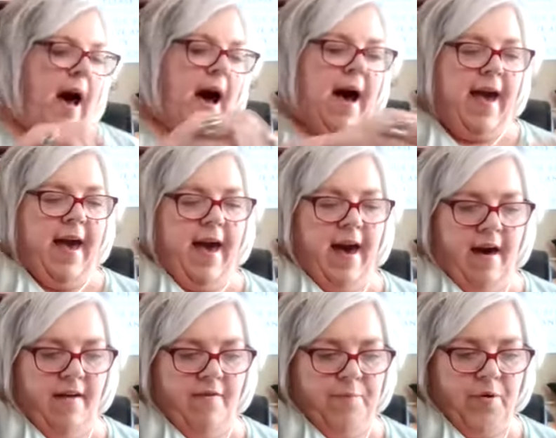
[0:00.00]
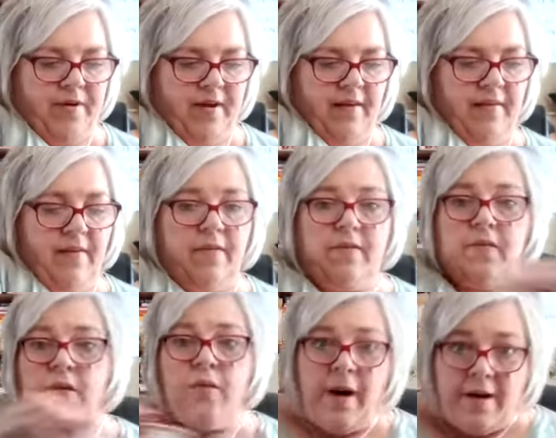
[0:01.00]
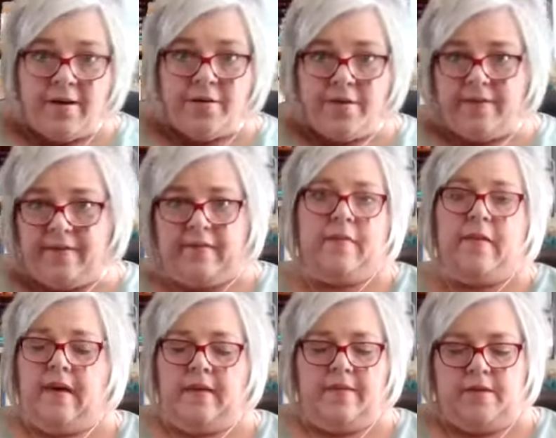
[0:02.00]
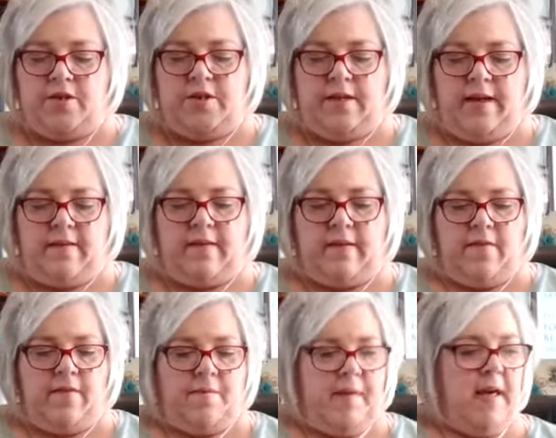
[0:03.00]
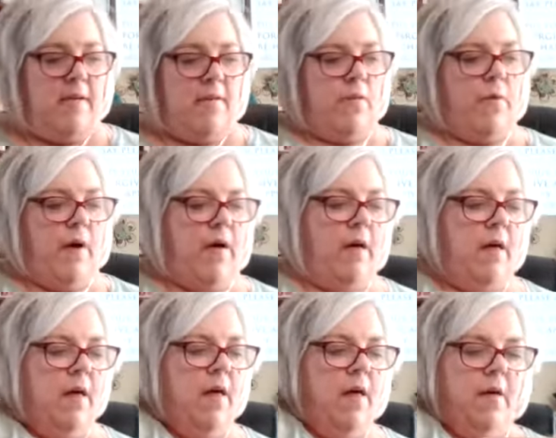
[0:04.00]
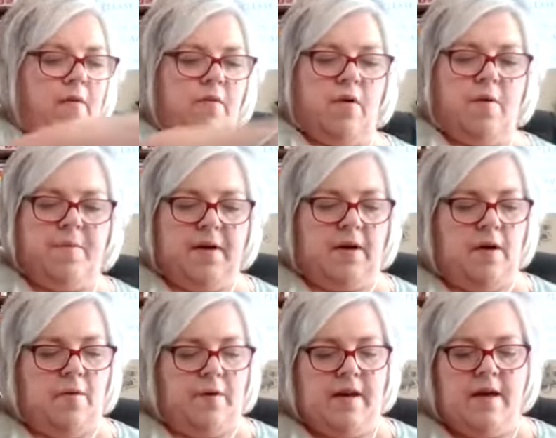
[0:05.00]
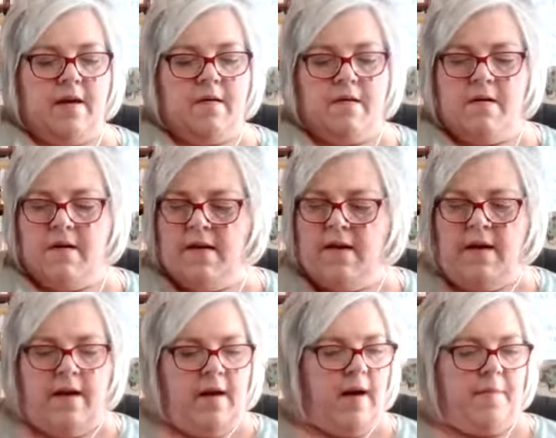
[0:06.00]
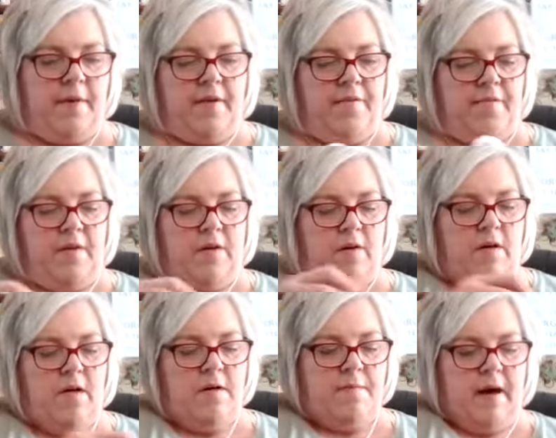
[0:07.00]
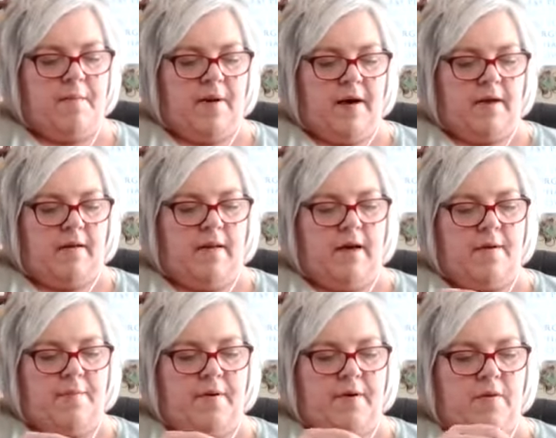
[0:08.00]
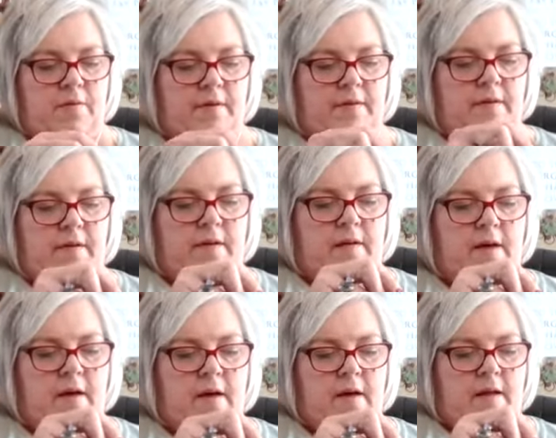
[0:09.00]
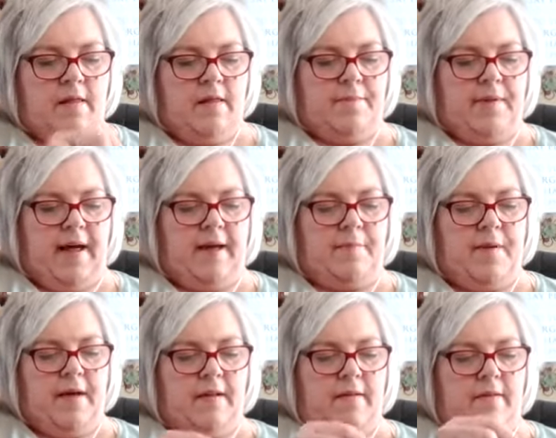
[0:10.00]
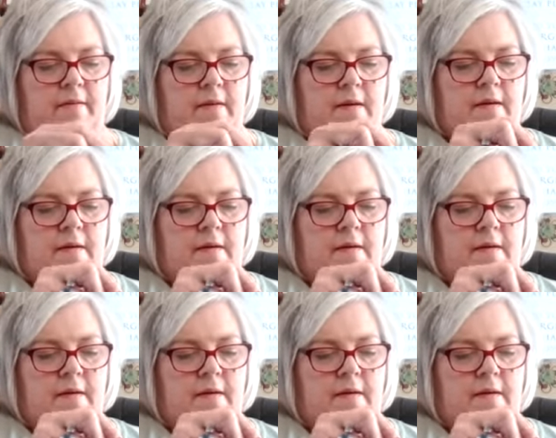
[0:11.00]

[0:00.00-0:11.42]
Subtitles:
I have pertussis 200C that she has given me as well. So I'm going to go in here. I'm going to fill my bottle up with the blank pellets.